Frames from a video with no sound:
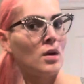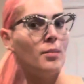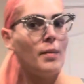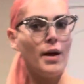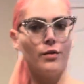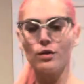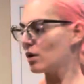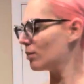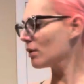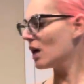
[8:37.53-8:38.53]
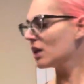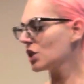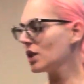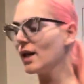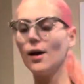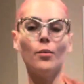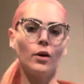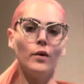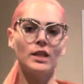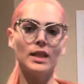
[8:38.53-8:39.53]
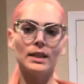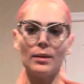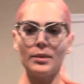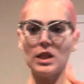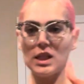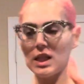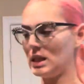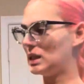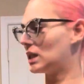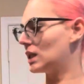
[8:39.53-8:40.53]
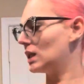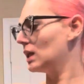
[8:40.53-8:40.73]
My hair is all brushed and now we're going to get something to eat.